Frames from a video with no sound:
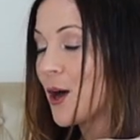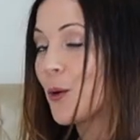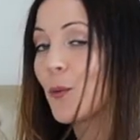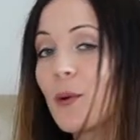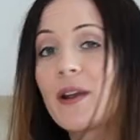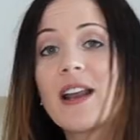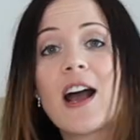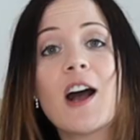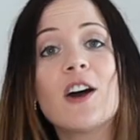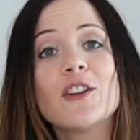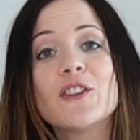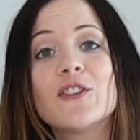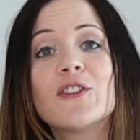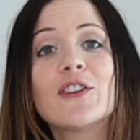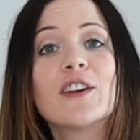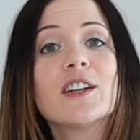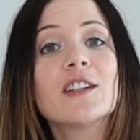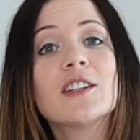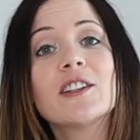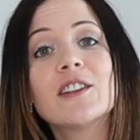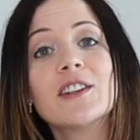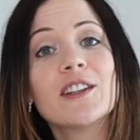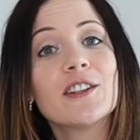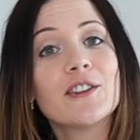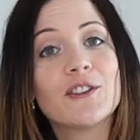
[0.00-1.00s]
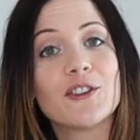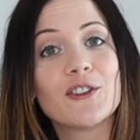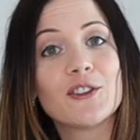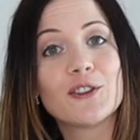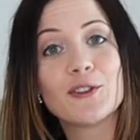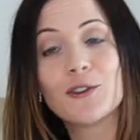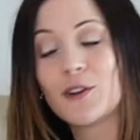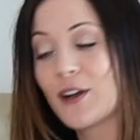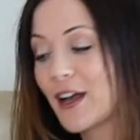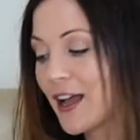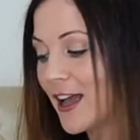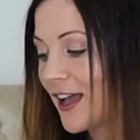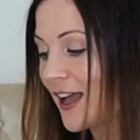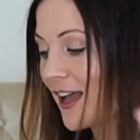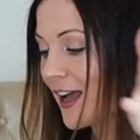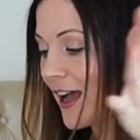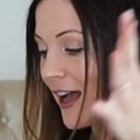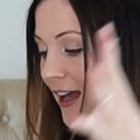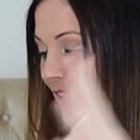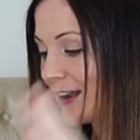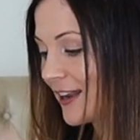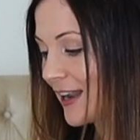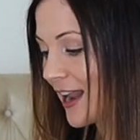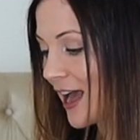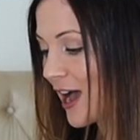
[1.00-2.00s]
without further ado,
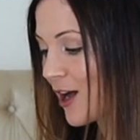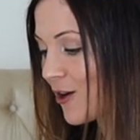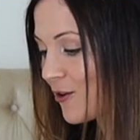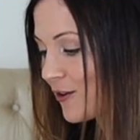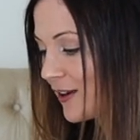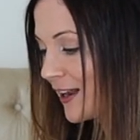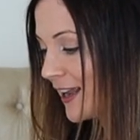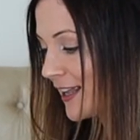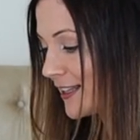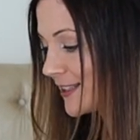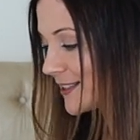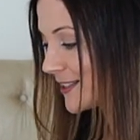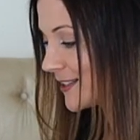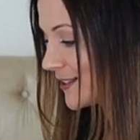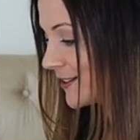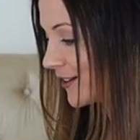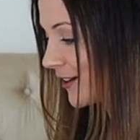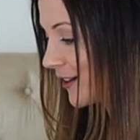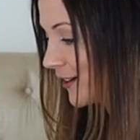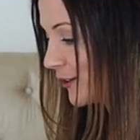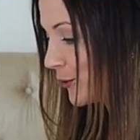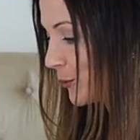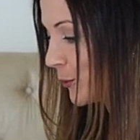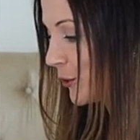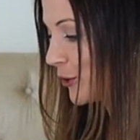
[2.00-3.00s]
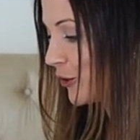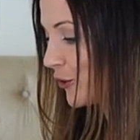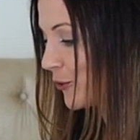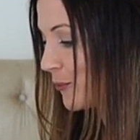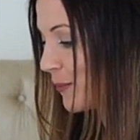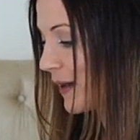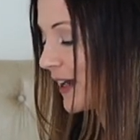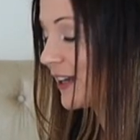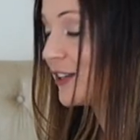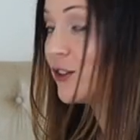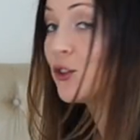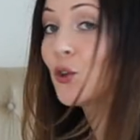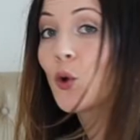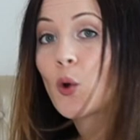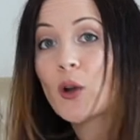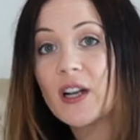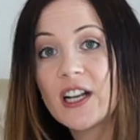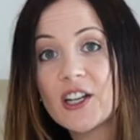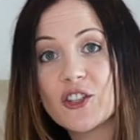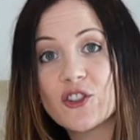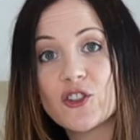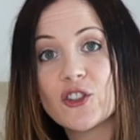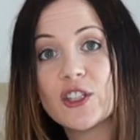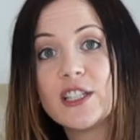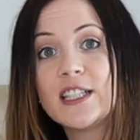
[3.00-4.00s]
now let's start with my
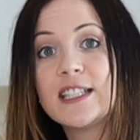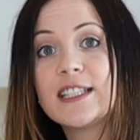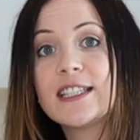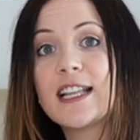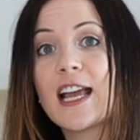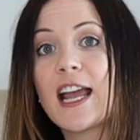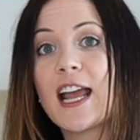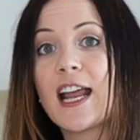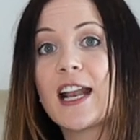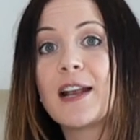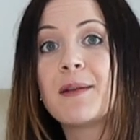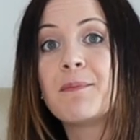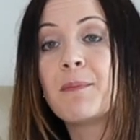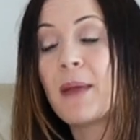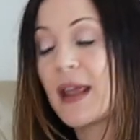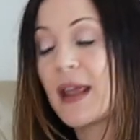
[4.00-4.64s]
toiletries and